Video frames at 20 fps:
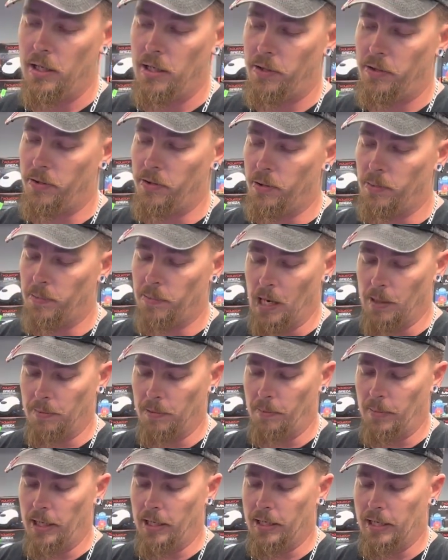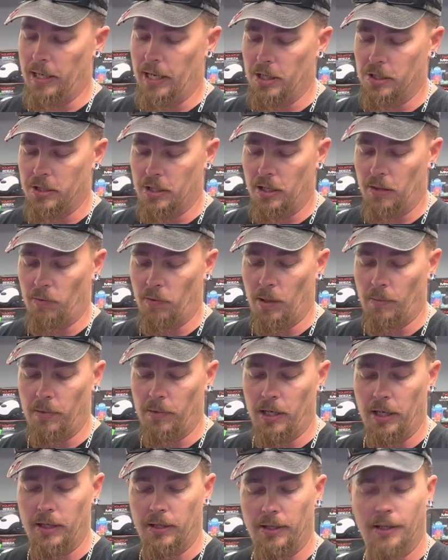through proper medication and
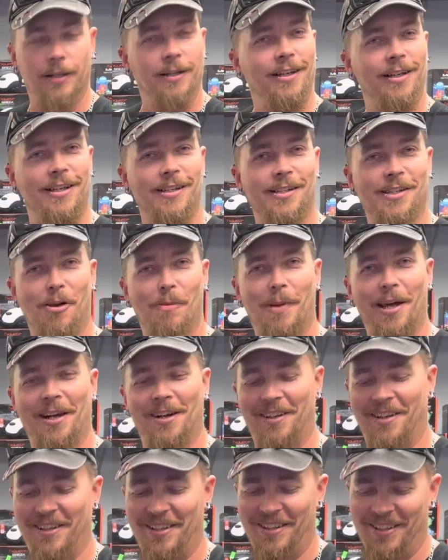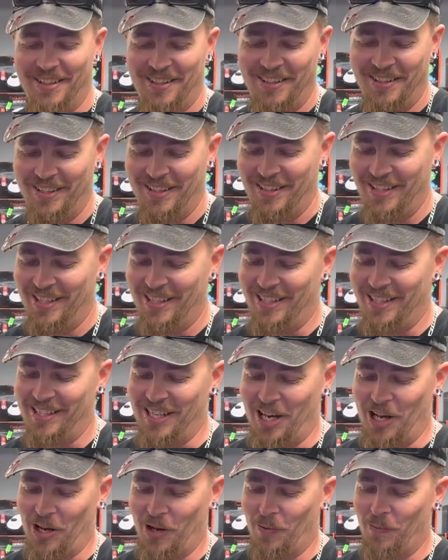remedy, he's all better.
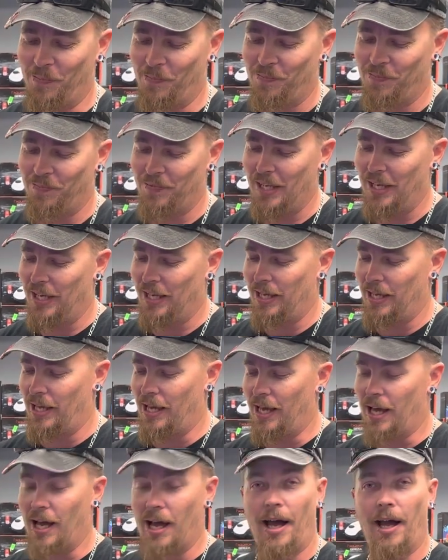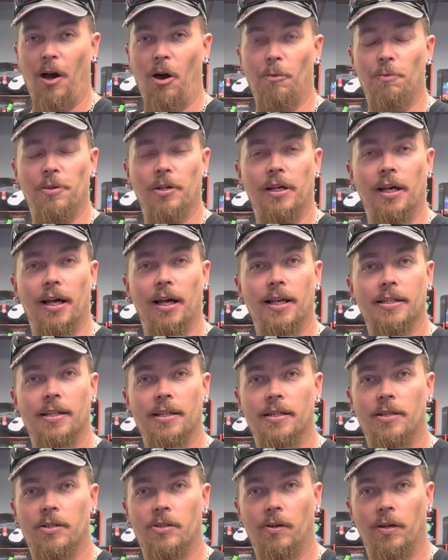So I hope you guys
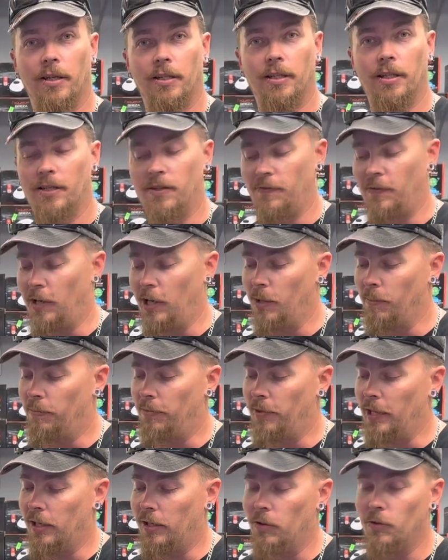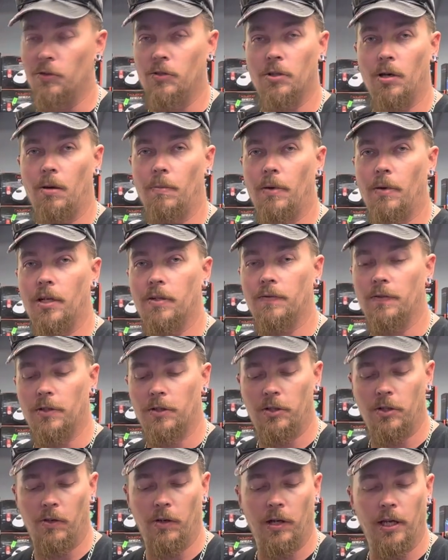enjoyed this film. Thank you so much for
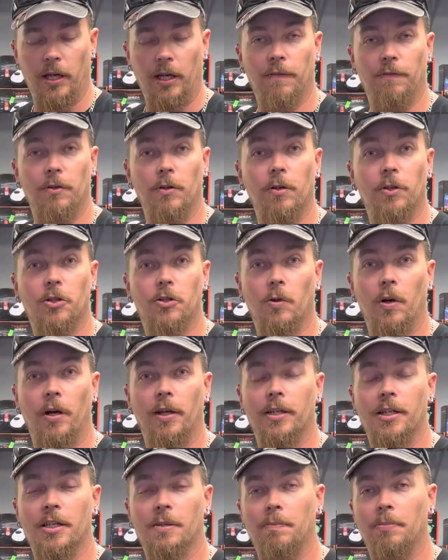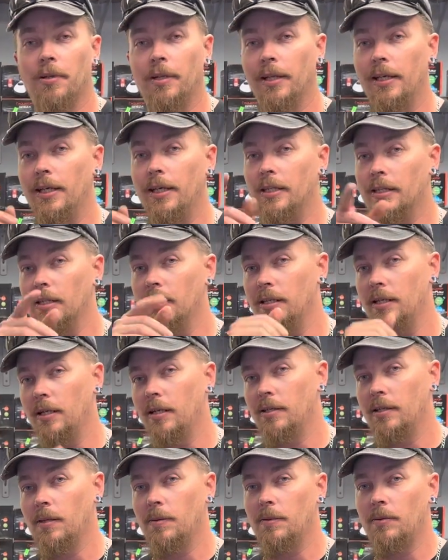tuning. If you enjoyed this, please
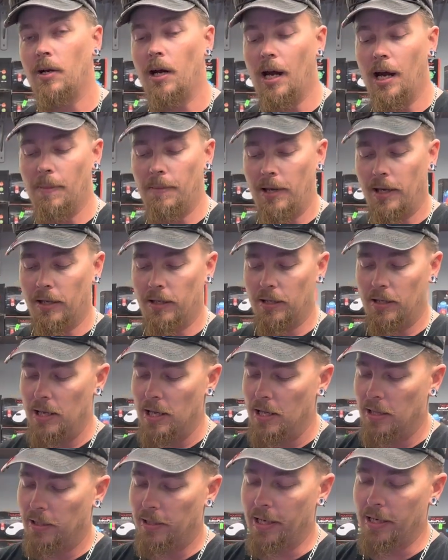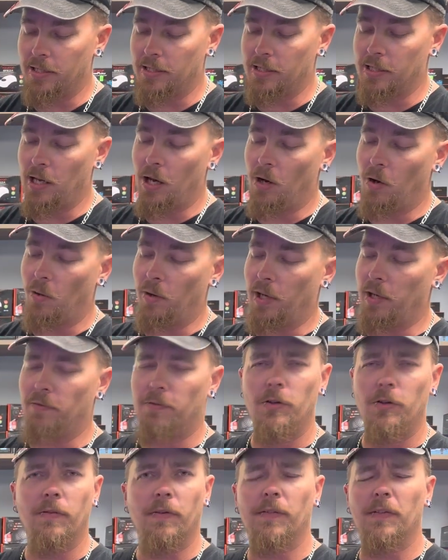consider subscribing. Let us know
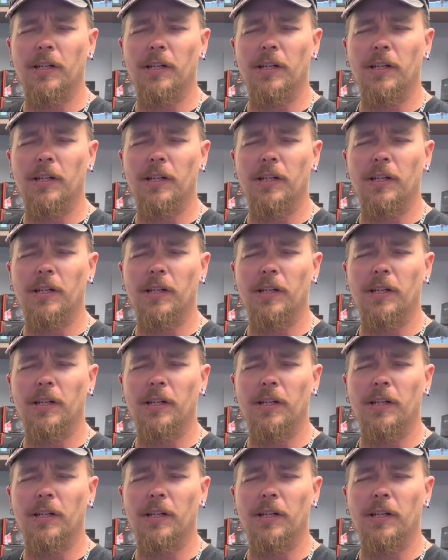if you've ever